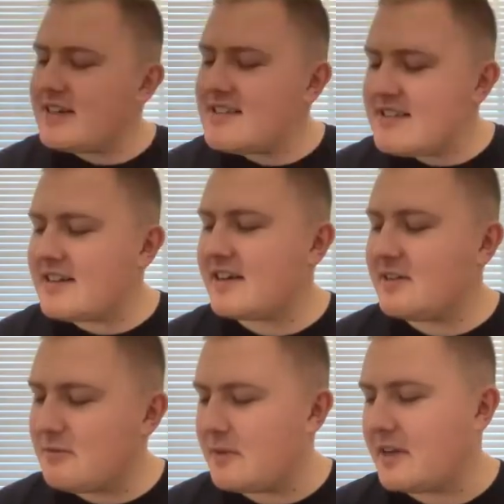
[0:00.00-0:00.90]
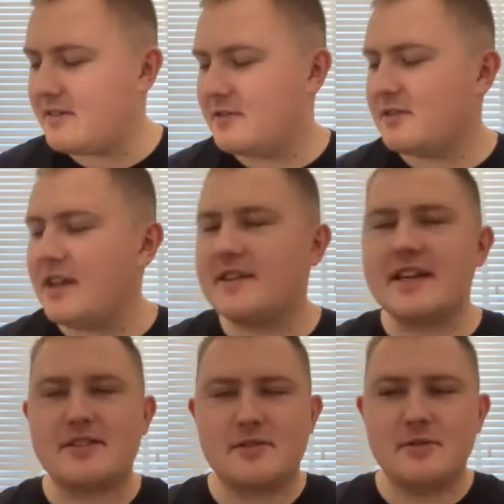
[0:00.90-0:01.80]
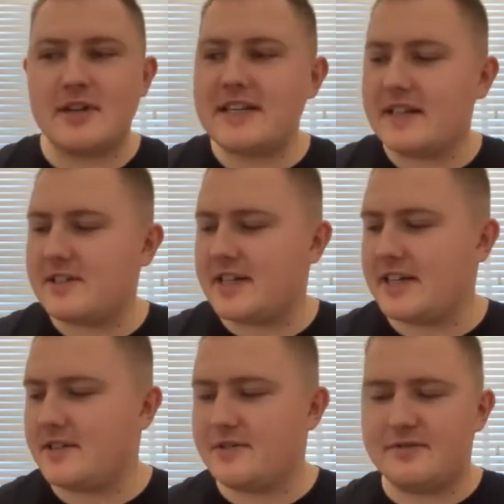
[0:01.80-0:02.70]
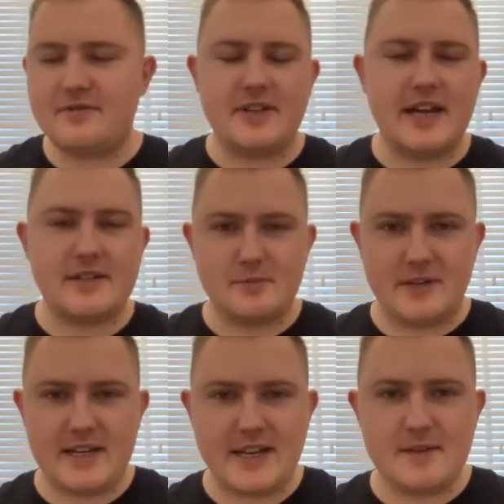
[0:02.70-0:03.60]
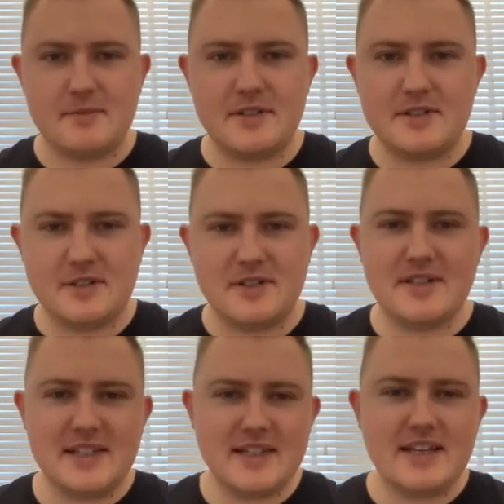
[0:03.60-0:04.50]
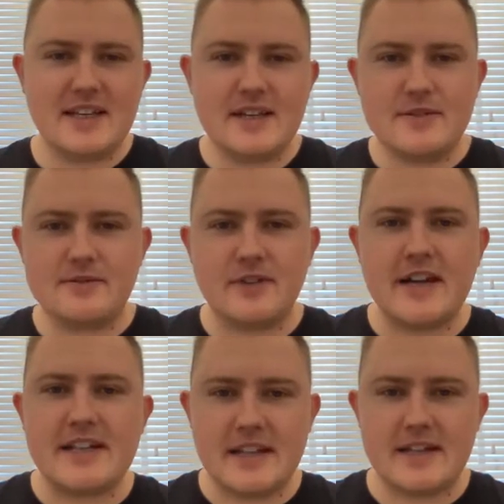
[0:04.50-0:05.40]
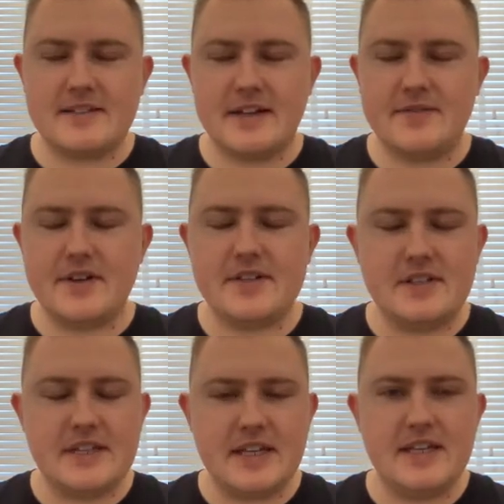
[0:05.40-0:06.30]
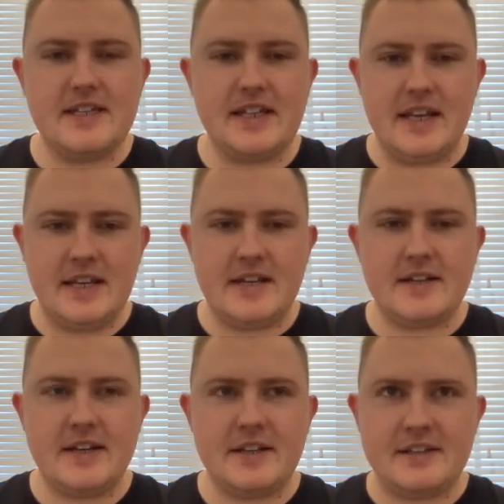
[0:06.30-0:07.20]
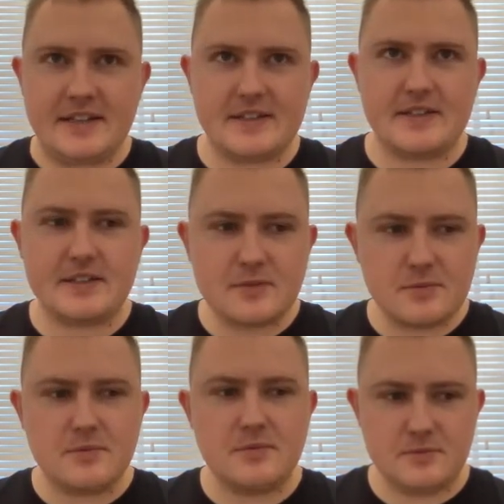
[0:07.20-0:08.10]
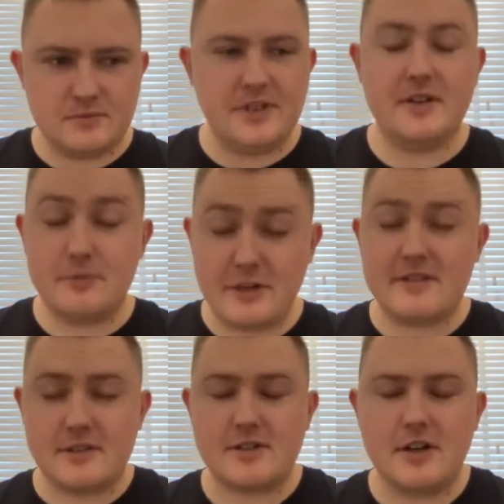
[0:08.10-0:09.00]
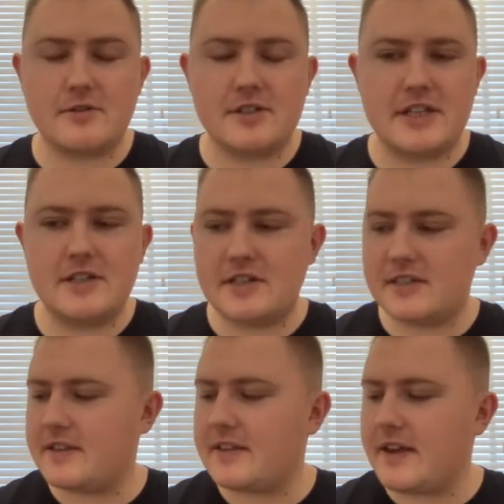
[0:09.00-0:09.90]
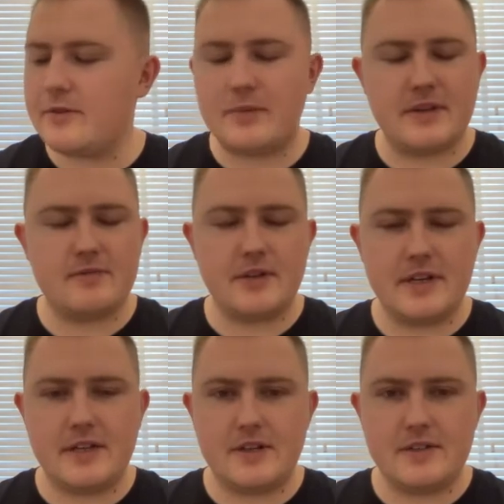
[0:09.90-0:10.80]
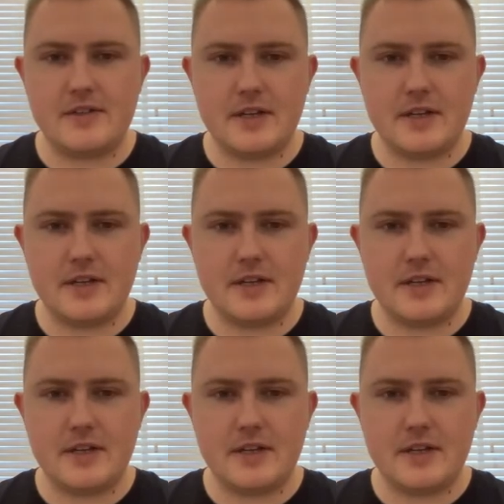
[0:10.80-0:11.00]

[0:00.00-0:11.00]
a nightmare. Of course, I think it's already a challenge for an actor playing Hamlet to find that diversity in that. And I think, with LeCoq's teachings, I think that would be a really good